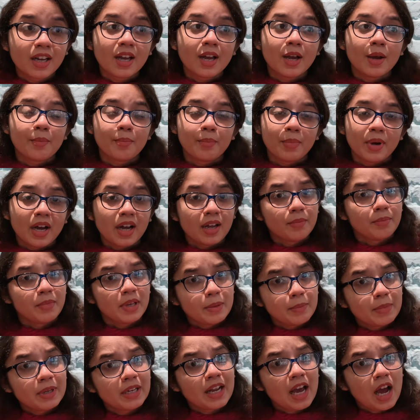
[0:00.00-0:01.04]
But
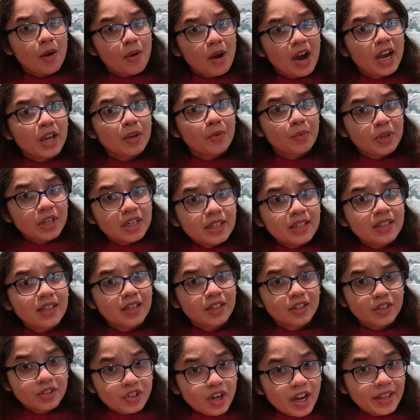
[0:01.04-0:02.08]
maybe now I will
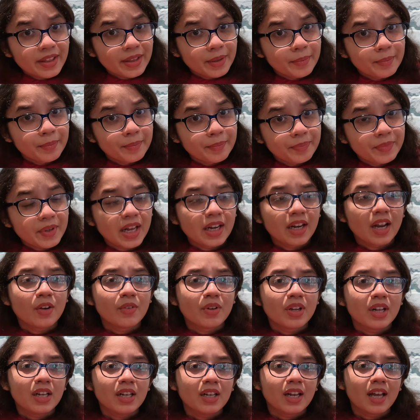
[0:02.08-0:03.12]
try them. And I
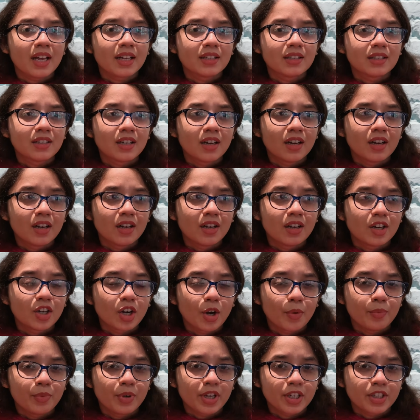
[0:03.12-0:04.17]
really like the
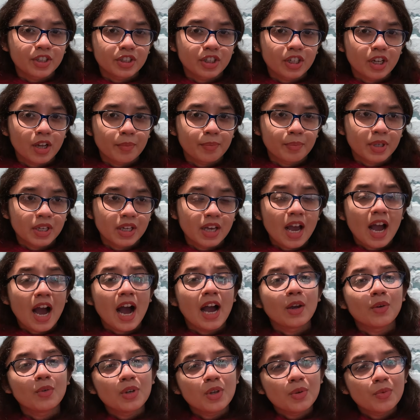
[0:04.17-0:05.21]
rabri and jalebi. I
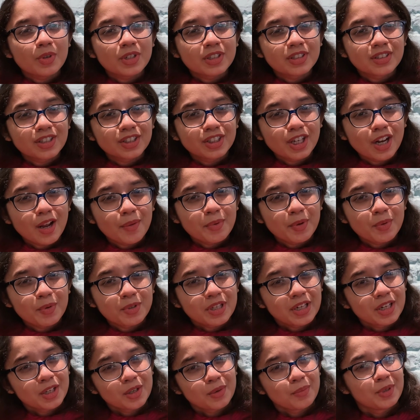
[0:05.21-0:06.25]
only wish the jalebi was a
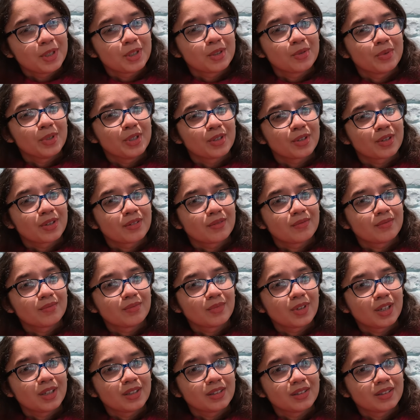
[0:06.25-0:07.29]
little bit sweeter
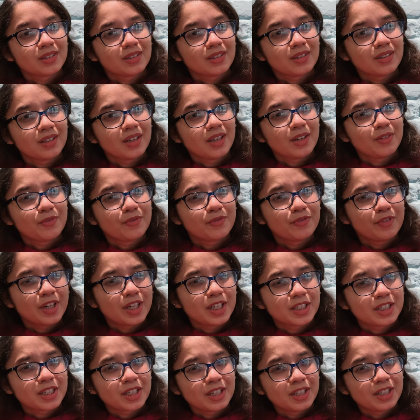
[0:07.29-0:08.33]
because it
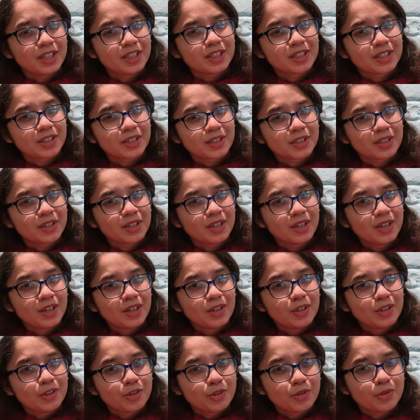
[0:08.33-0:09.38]
felt a little
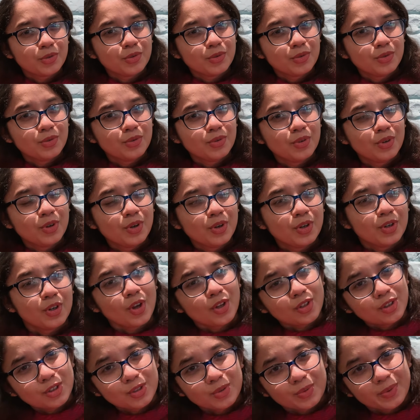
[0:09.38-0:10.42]
too
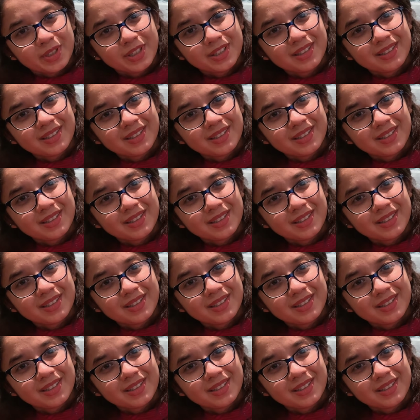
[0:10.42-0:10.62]
not sweet.